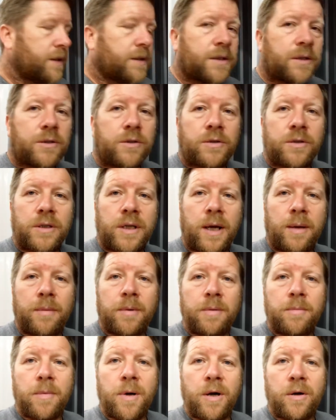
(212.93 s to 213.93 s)
it's a good
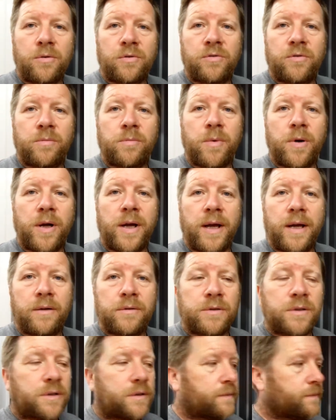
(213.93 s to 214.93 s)
couple of miles from my
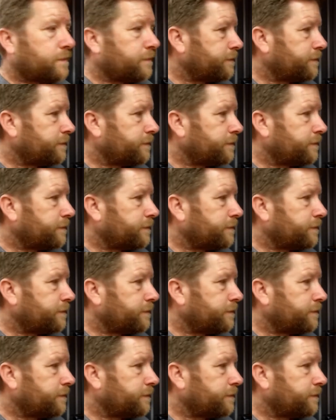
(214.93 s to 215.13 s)
house.